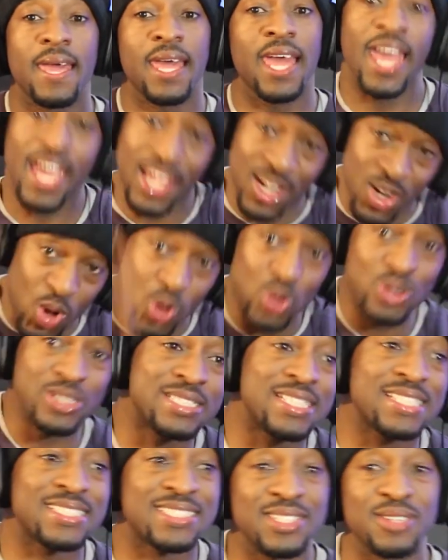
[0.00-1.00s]
and old
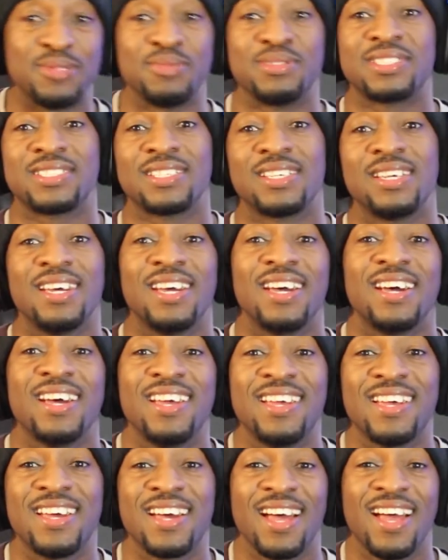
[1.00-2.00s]
systems.
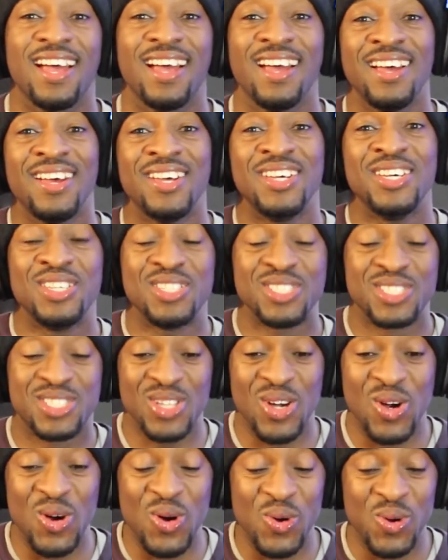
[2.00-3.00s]

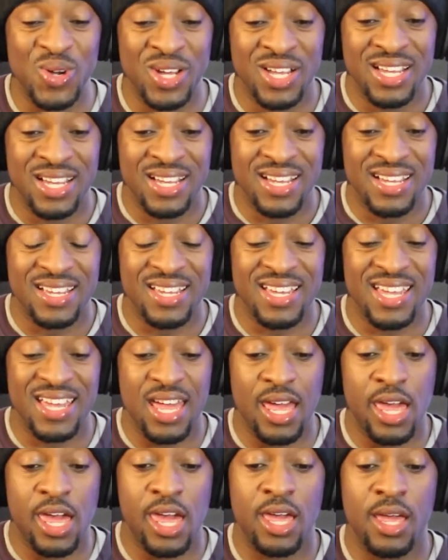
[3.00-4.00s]
So
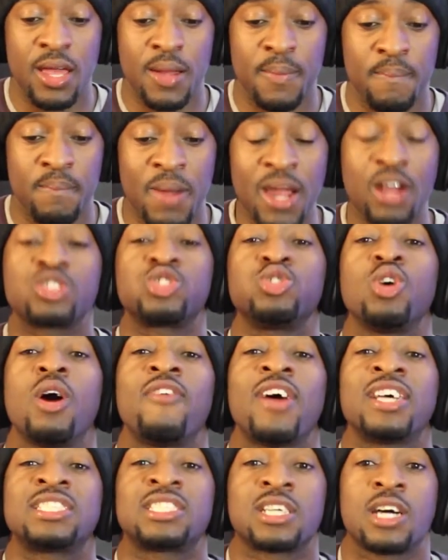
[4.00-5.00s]

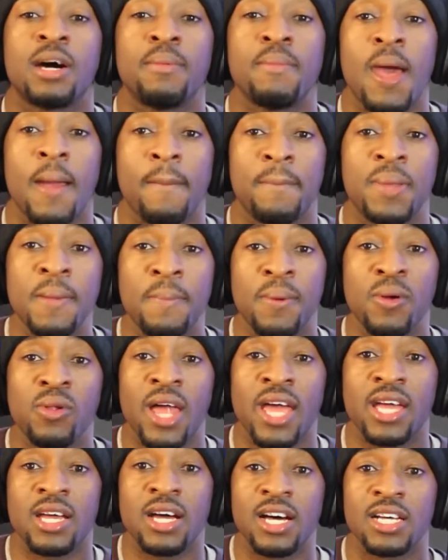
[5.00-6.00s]
Microsoft has to come at people
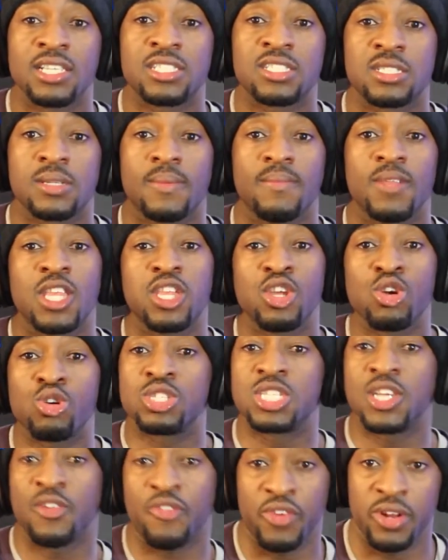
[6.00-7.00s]
like us a
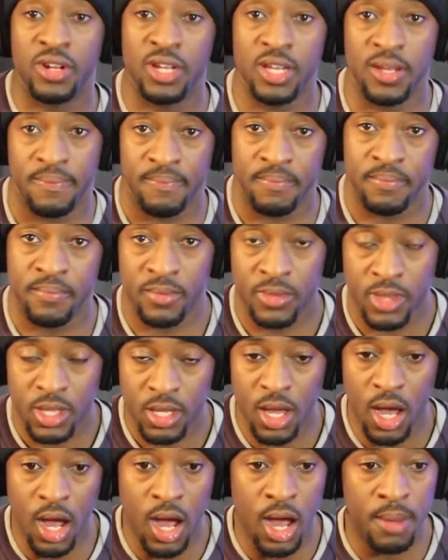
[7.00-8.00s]
little differently.
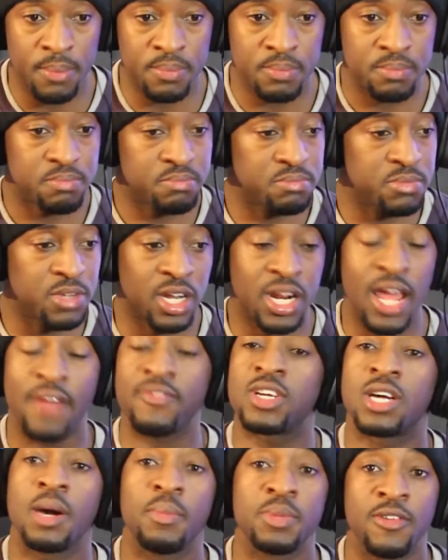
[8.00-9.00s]
They're gonna have
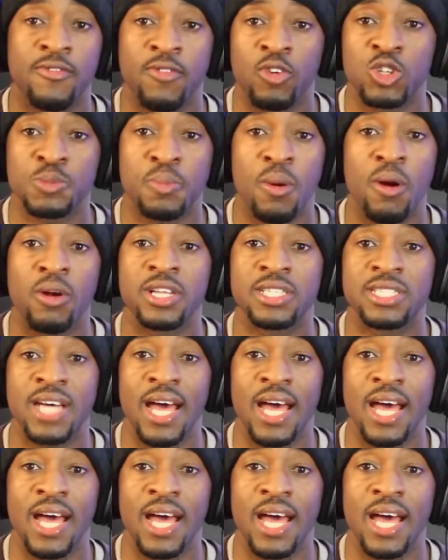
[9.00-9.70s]
to come with the first-party